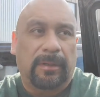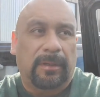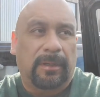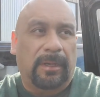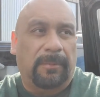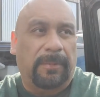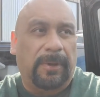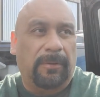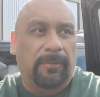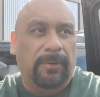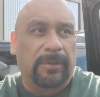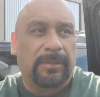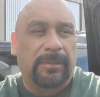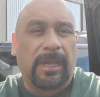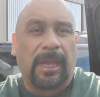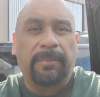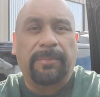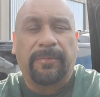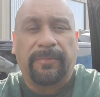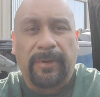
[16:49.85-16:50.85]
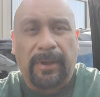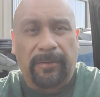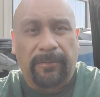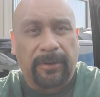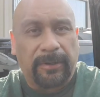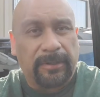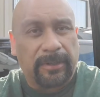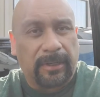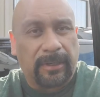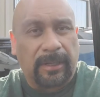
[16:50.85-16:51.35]
about what type of
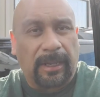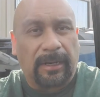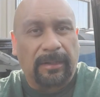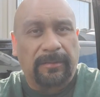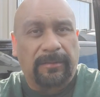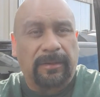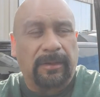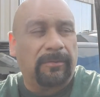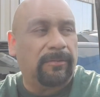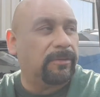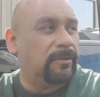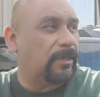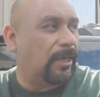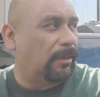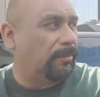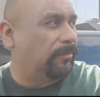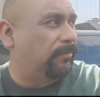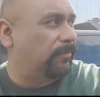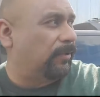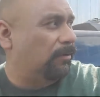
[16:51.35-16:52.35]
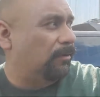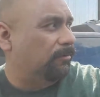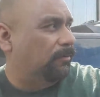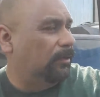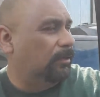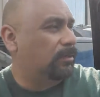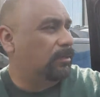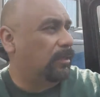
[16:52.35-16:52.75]
outreach, because I didn't say what type of outreach